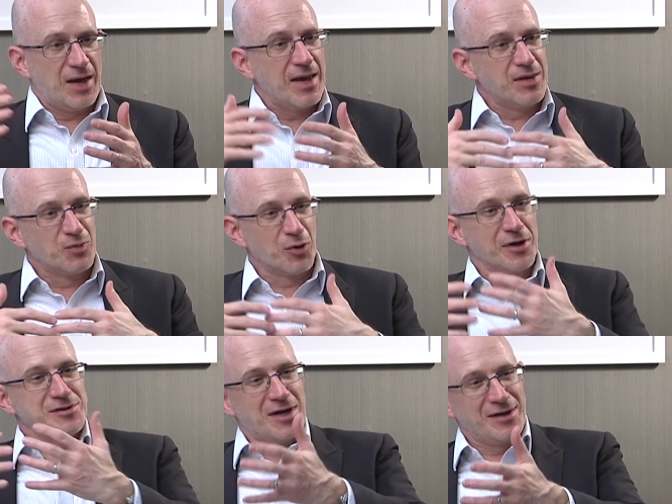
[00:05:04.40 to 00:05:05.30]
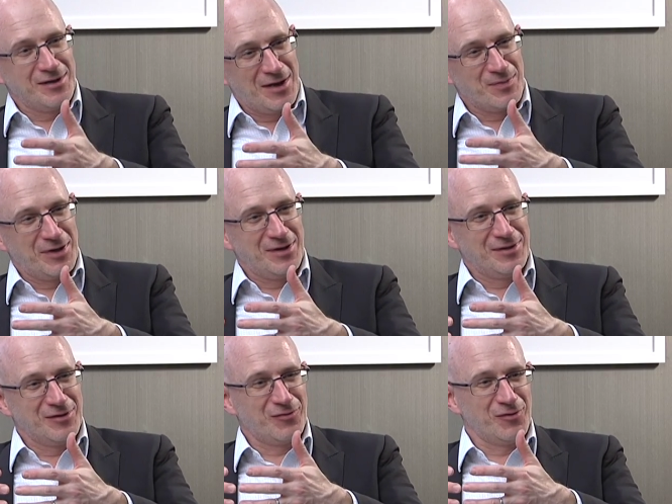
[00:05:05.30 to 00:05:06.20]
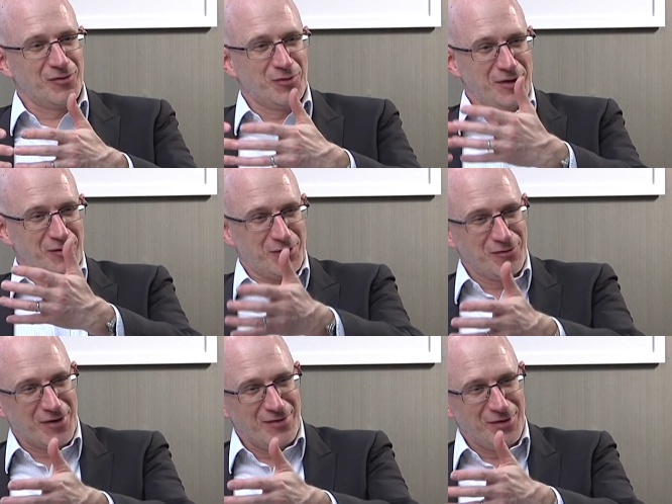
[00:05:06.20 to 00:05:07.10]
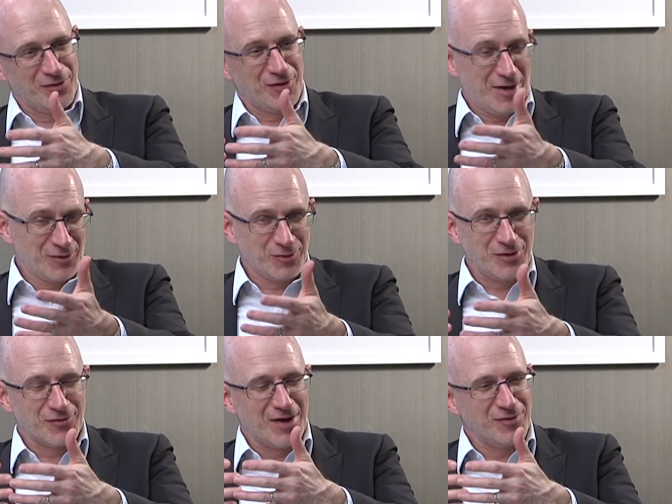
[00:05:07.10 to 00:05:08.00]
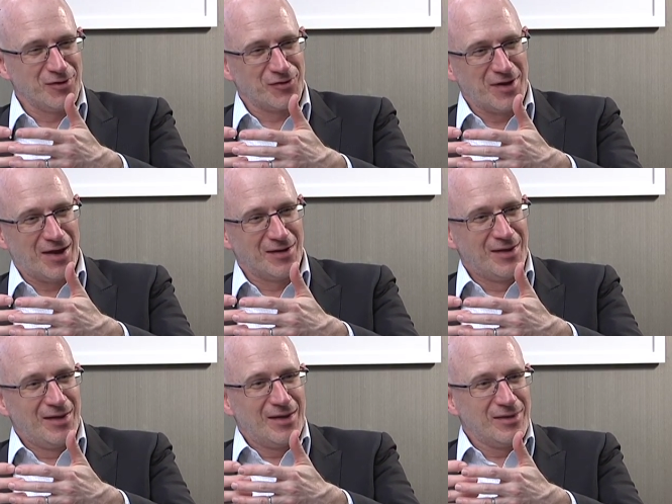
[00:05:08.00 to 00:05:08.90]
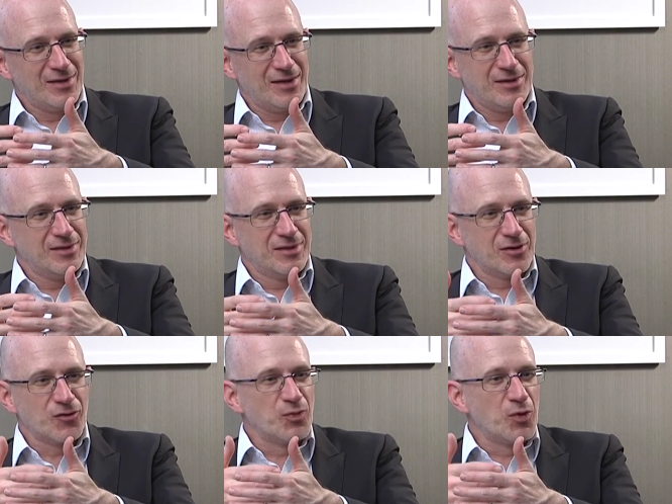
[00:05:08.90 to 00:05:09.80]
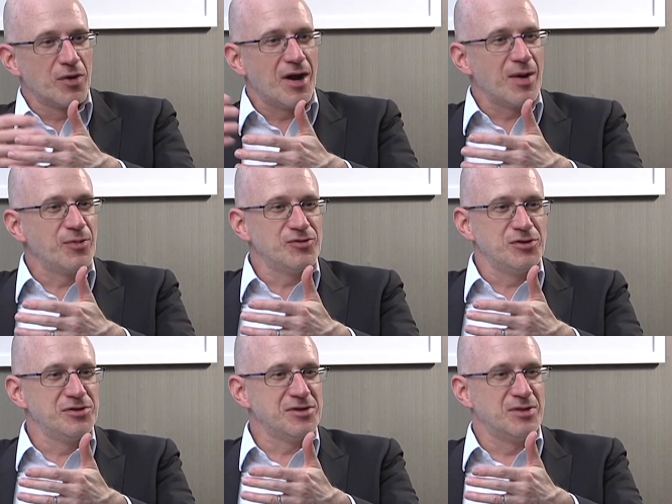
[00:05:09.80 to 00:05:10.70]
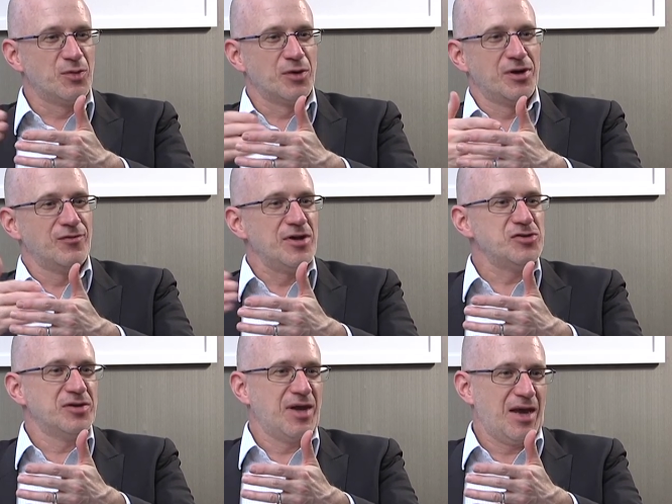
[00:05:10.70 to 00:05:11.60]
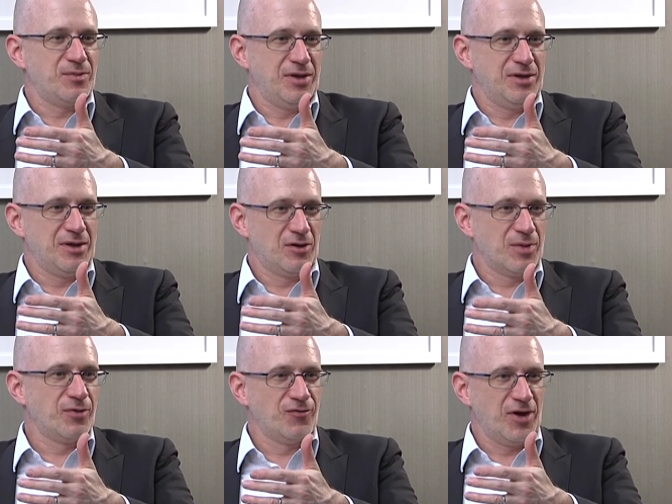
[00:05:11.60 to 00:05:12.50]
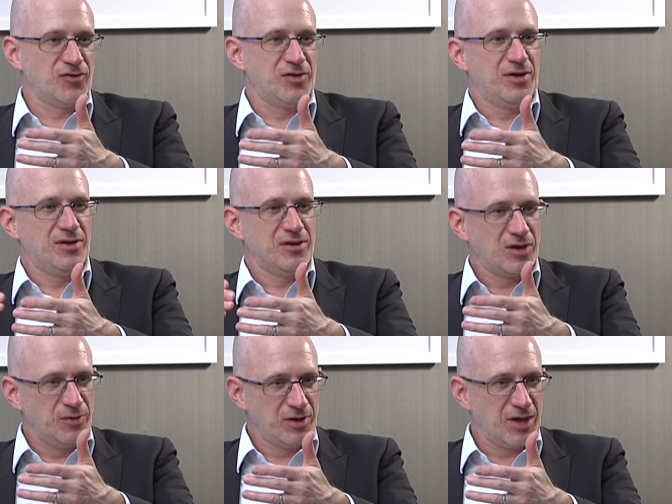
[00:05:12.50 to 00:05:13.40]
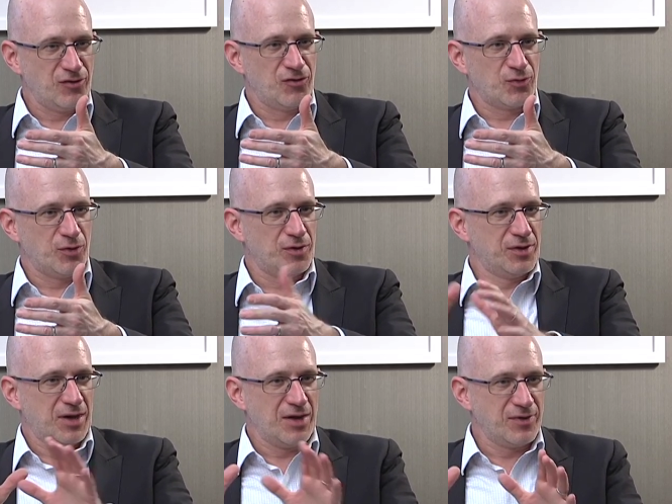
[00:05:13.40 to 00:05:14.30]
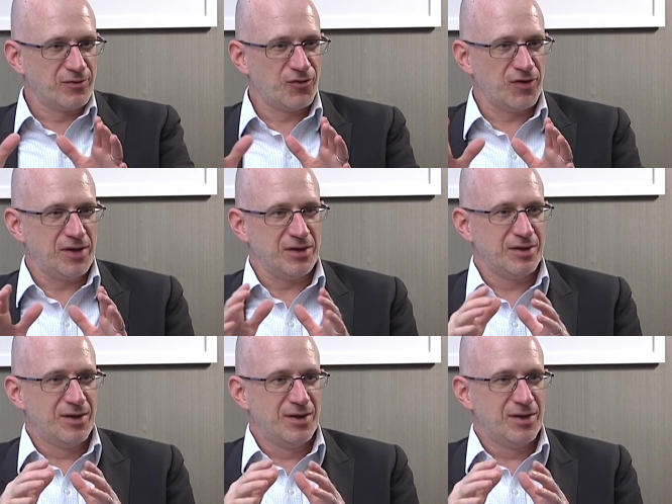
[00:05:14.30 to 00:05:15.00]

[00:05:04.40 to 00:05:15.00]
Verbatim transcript: I, am more excited. I've been in this for 20, 25 years now, 25 years now. There's more opportunity and more innovation happening in our profession and in the communications world than I've ever seen.